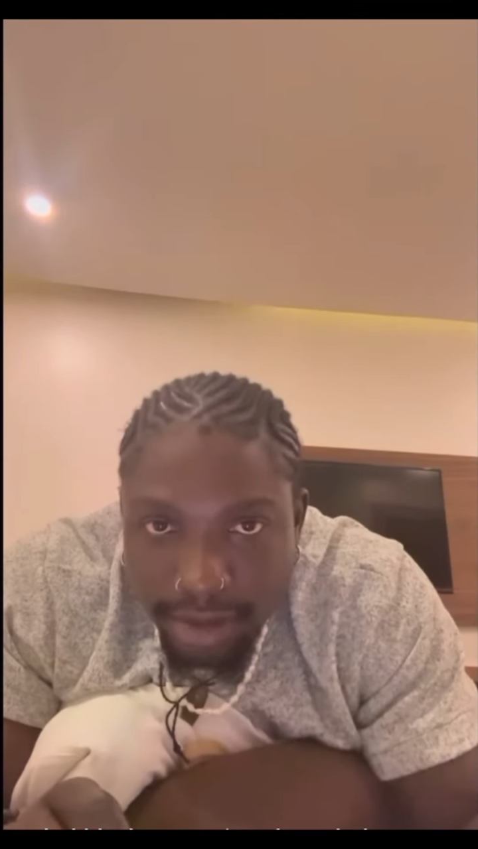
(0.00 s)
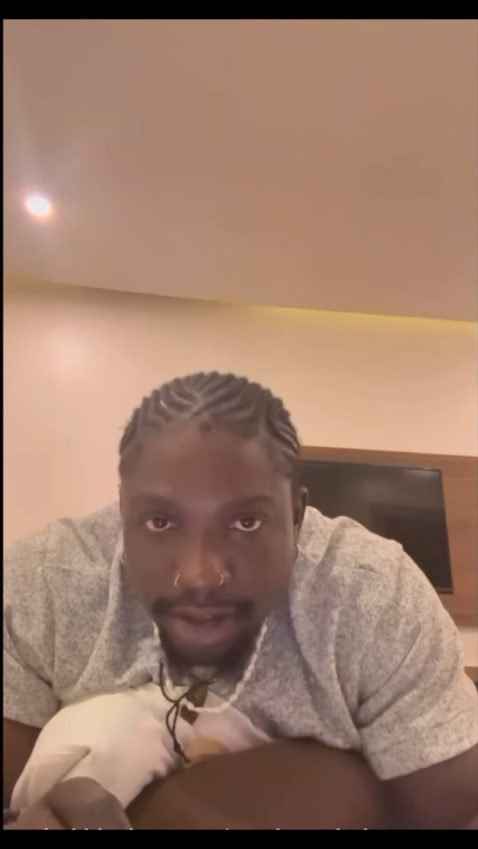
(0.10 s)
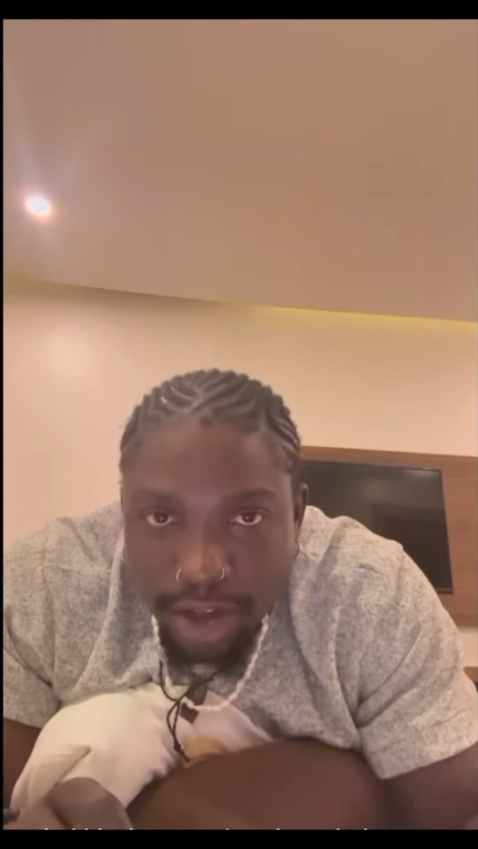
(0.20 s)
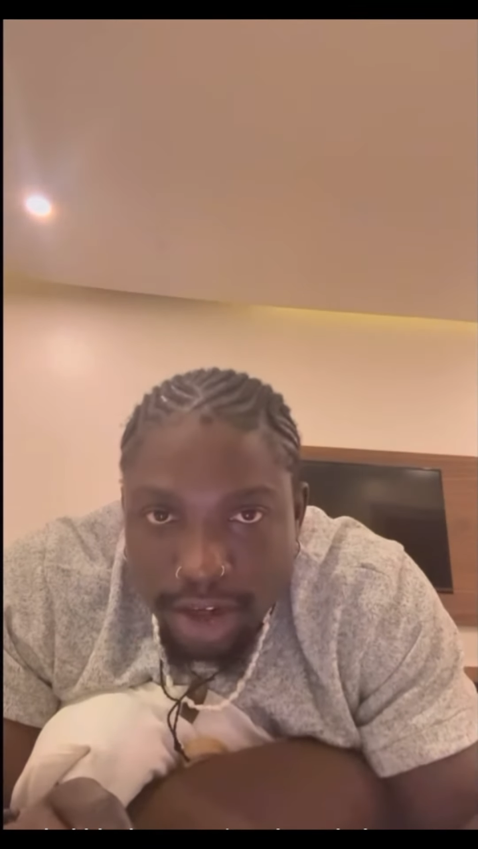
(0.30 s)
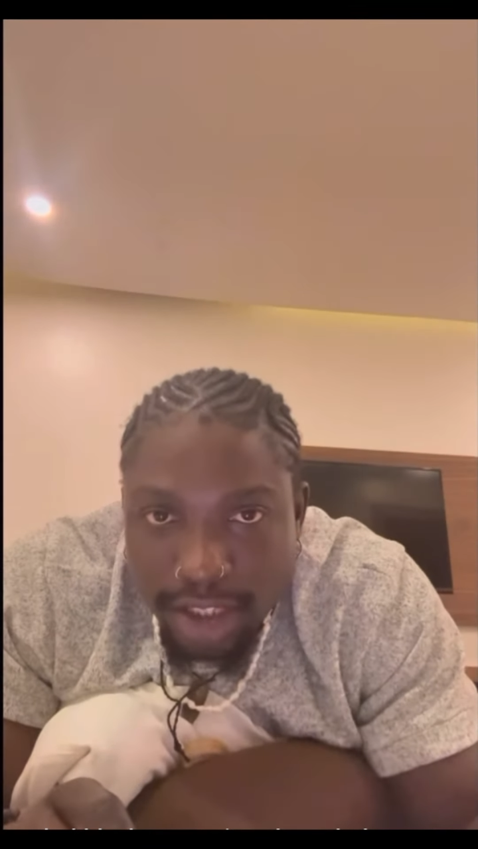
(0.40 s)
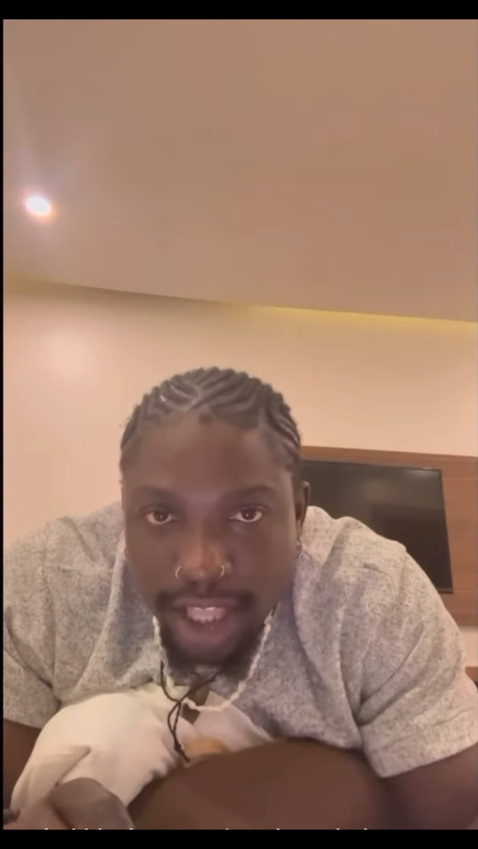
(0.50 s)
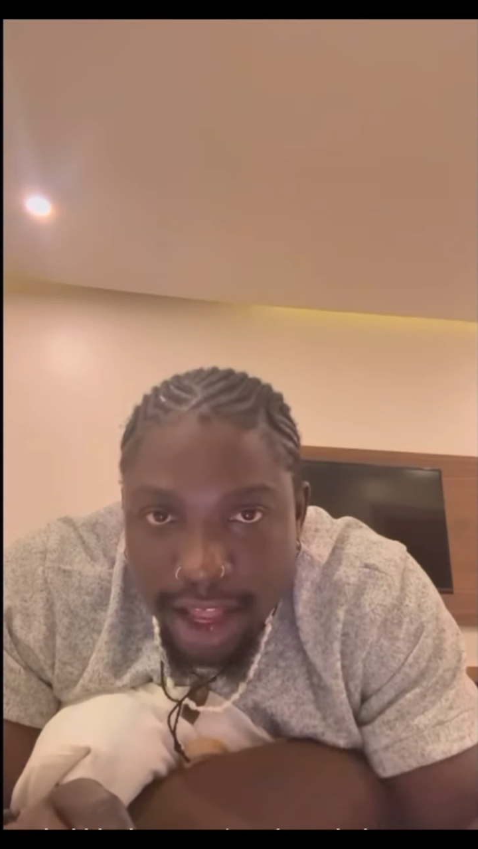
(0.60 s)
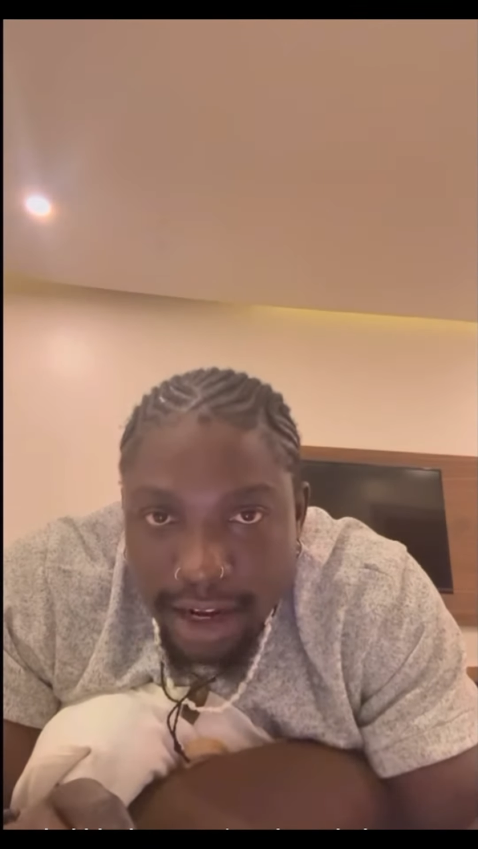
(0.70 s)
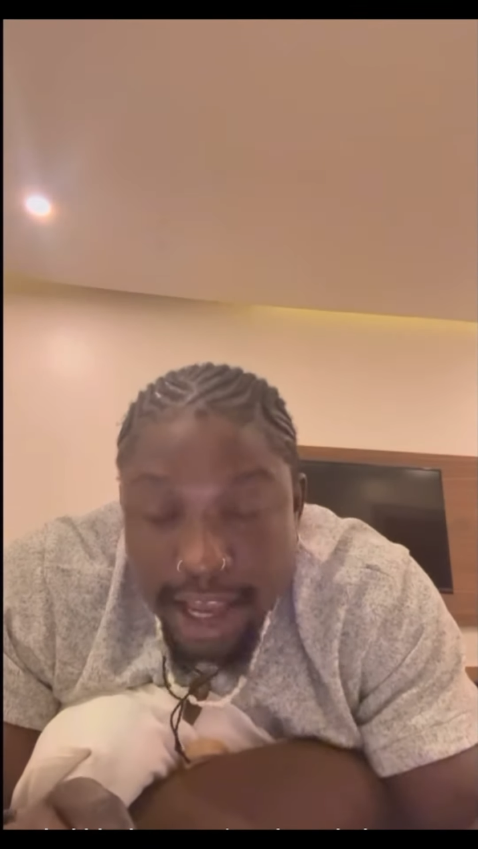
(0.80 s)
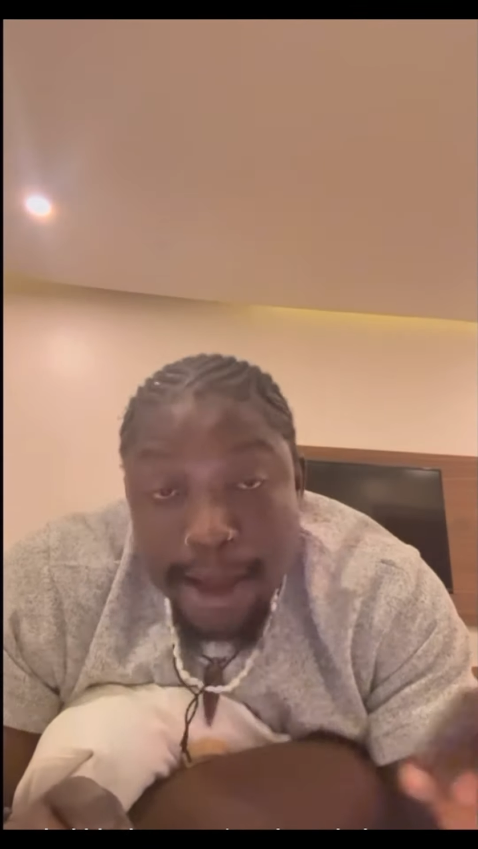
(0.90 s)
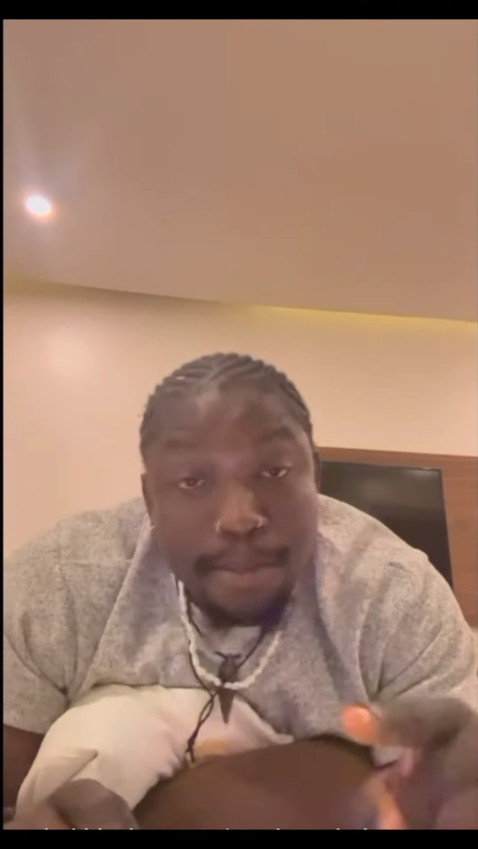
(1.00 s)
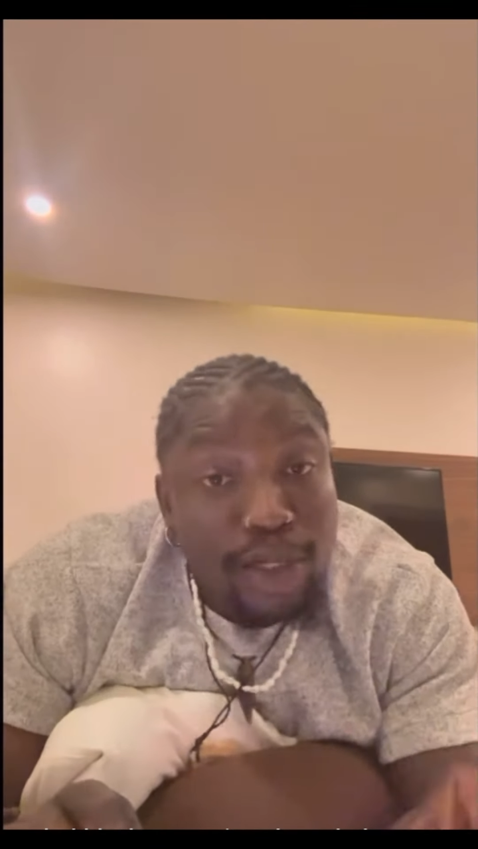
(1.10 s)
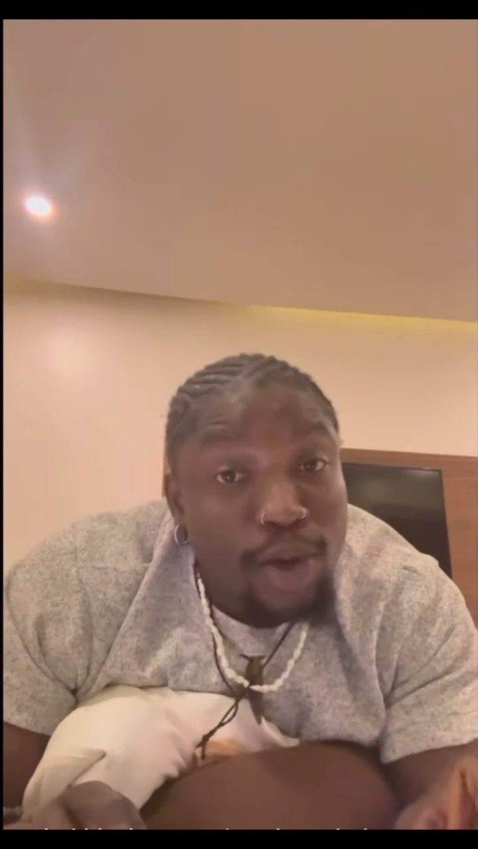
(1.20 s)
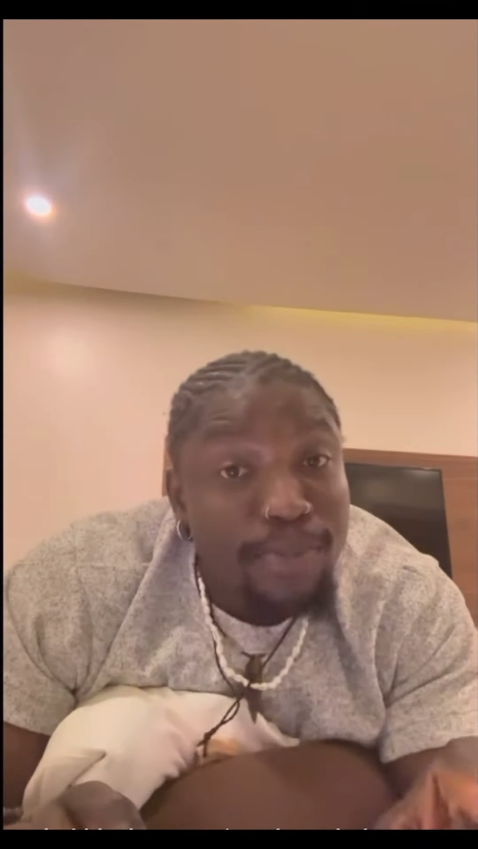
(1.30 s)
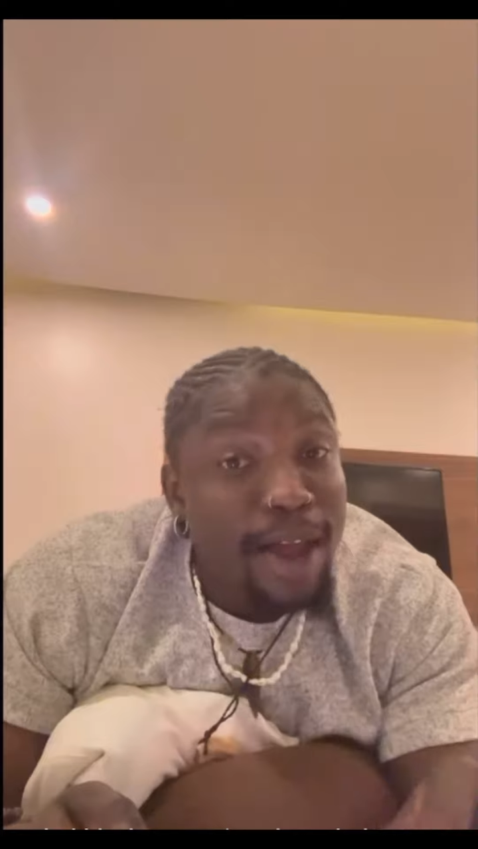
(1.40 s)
Do you understand? Bishop